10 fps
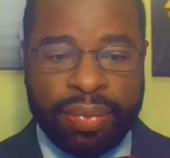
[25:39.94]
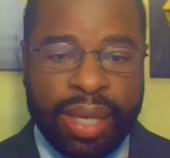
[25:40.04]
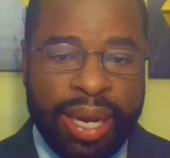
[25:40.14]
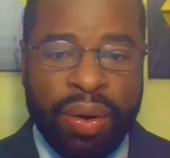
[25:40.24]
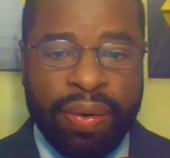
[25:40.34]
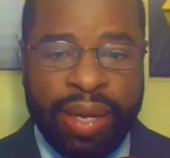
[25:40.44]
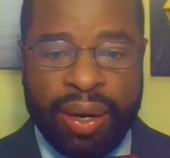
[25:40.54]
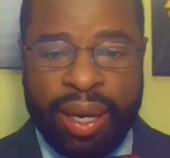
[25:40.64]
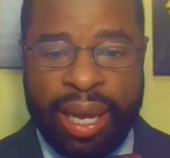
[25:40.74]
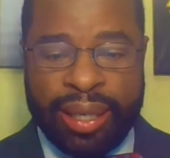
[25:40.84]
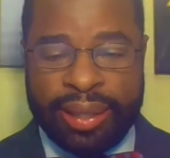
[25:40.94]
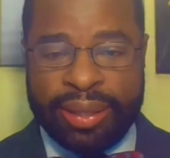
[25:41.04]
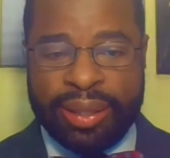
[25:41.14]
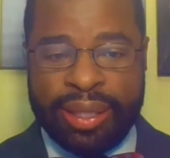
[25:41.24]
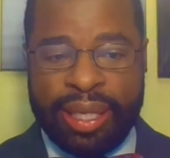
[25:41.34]
In North Carolina,
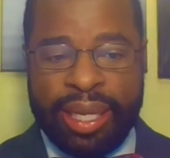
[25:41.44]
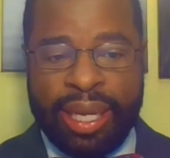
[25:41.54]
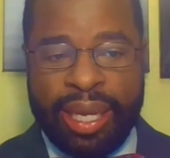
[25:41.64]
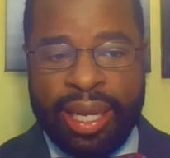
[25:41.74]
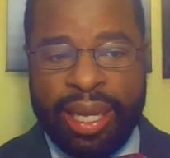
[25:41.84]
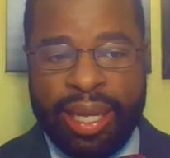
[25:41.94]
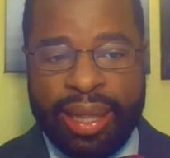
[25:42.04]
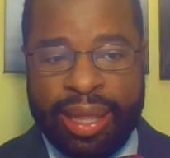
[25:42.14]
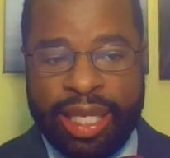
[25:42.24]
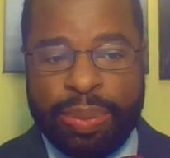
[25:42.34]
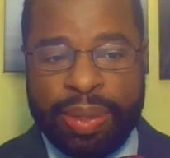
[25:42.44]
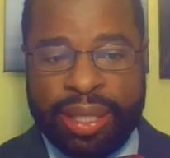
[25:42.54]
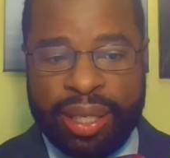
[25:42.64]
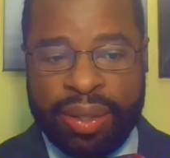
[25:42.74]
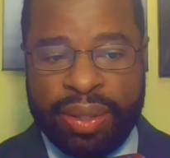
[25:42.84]
this
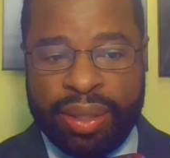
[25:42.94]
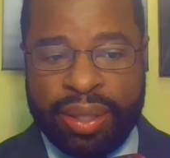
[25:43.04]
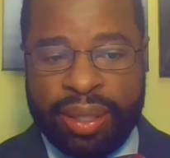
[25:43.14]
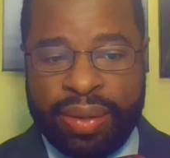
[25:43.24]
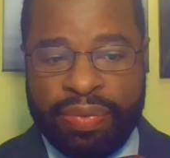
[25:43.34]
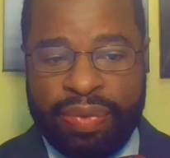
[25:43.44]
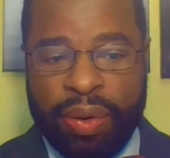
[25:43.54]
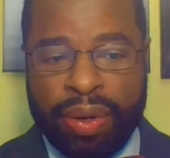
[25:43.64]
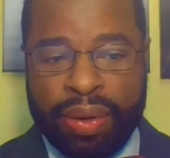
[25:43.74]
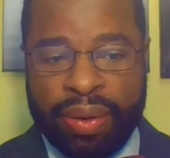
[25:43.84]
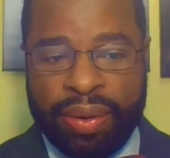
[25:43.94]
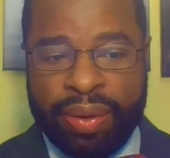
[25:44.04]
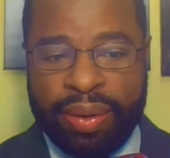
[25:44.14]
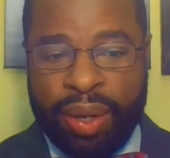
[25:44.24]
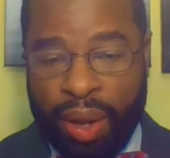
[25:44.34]
particular voter
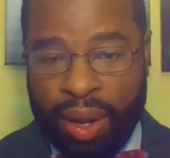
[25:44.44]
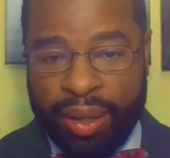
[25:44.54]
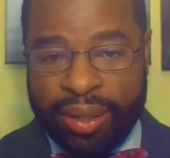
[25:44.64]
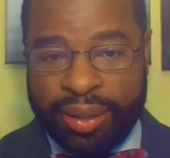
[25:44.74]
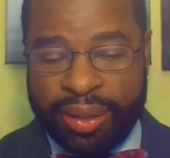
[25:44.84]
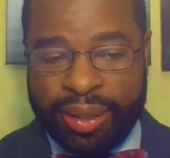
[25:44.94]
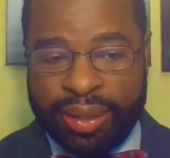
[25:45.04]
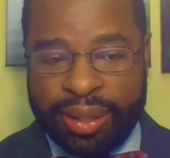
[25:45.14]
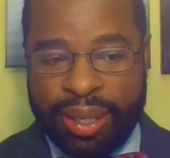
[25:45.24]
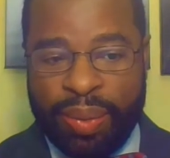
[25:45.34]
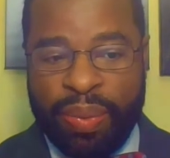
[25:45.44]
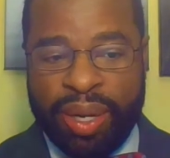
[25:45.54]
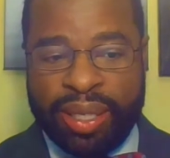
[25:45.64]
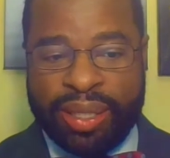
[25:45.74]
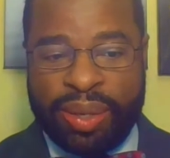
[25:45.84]
law
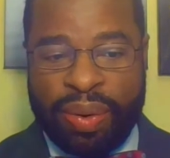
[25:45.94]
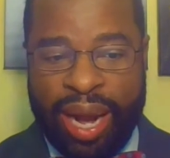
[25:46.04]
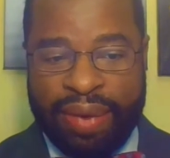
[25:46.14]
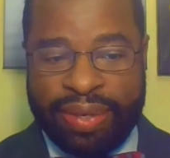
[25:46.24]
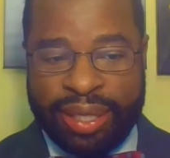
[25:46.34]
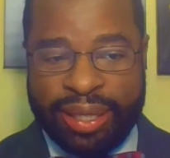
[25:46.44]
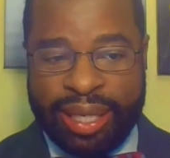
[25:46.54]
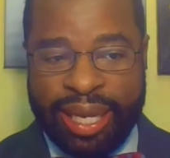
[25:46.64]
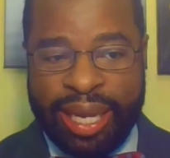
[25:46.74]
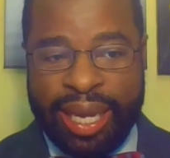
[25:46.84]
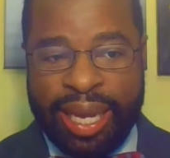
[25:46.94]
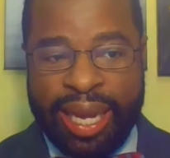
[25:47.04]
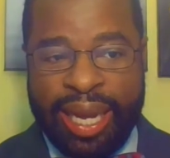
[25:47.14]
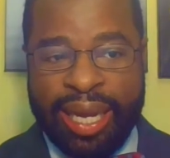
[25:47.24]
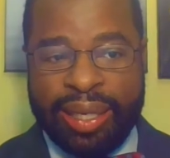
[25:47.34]
was crafted.
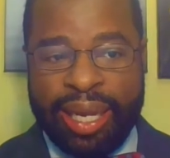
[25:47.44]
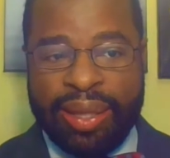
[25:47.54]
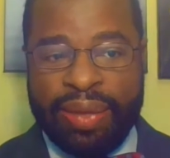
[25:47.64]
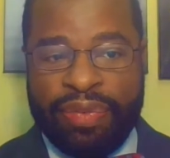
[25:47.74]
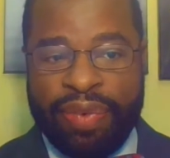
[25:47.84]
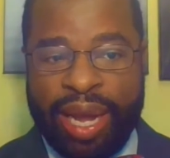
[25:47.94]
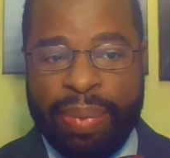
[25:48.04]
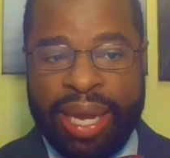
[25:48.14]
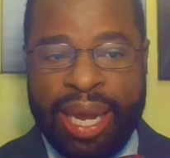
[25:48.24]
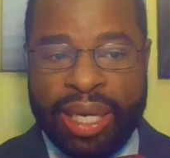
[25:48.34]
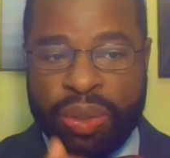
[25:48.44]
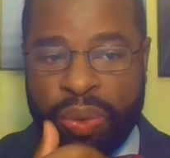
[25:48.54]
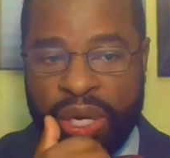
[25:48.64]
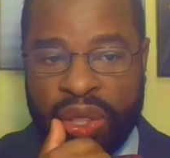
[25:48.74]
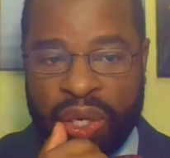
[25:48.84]
The fight began in
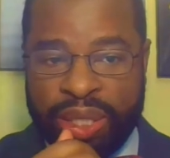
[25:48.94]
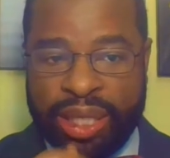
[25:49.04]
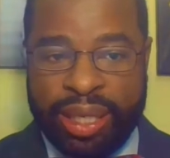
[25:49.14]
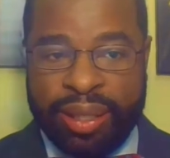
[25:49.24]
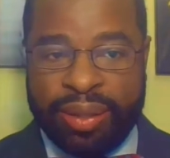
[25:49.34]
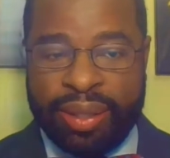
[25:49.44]
2013.